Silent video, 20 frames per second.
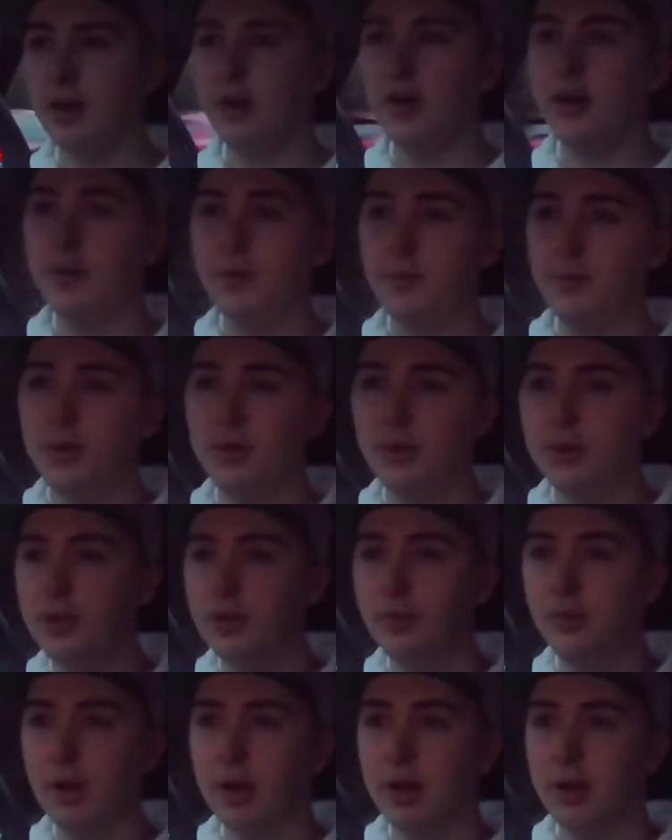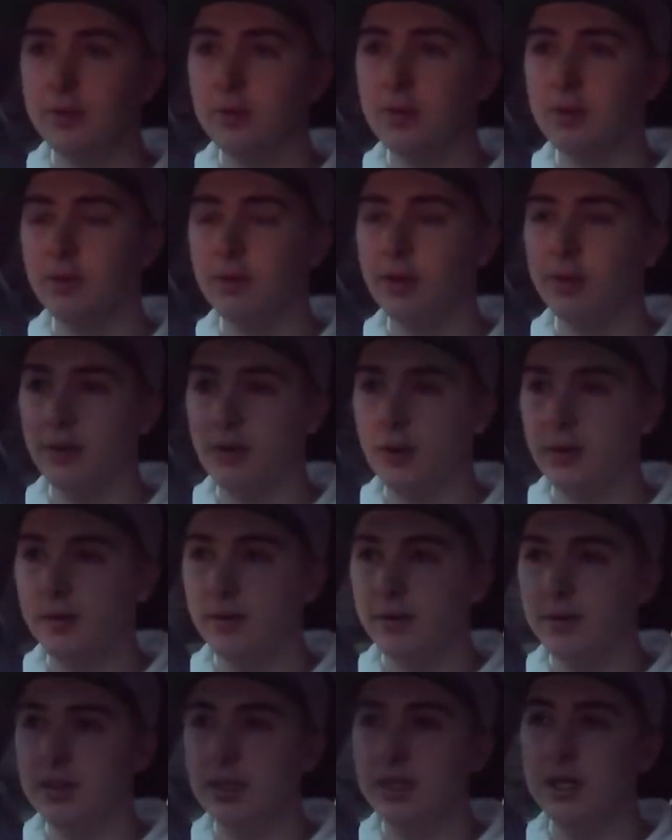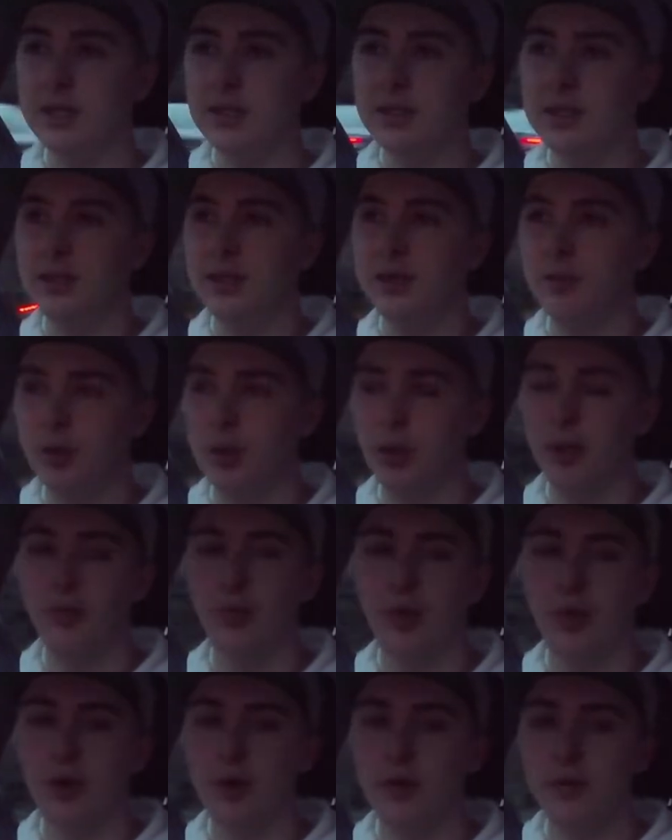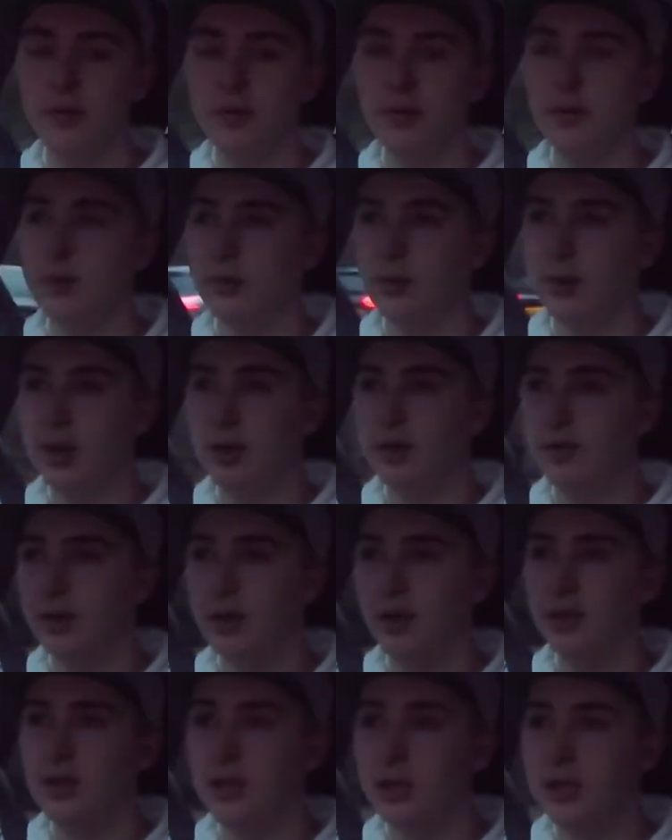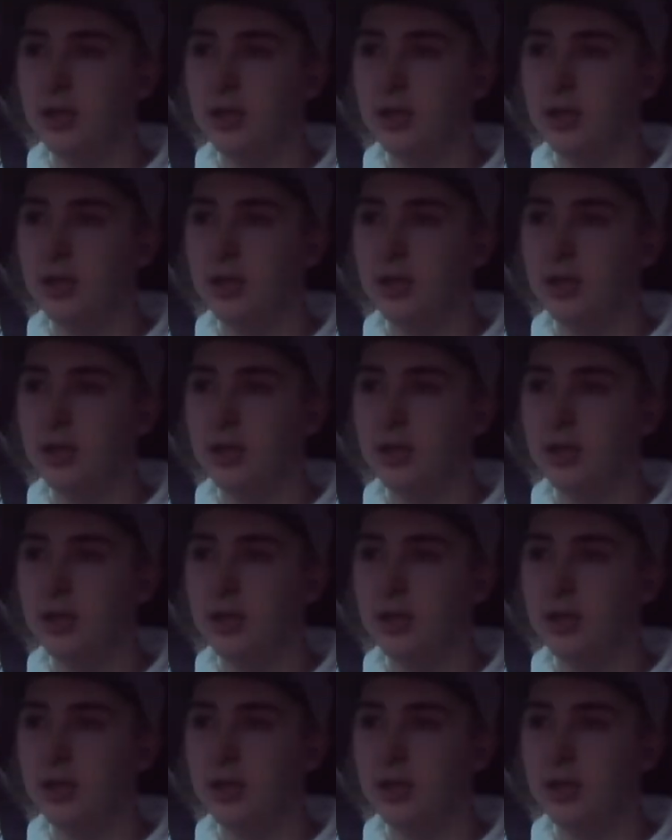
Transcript: off YouTube now. Oh, I've either deleted them or they're private or whatever.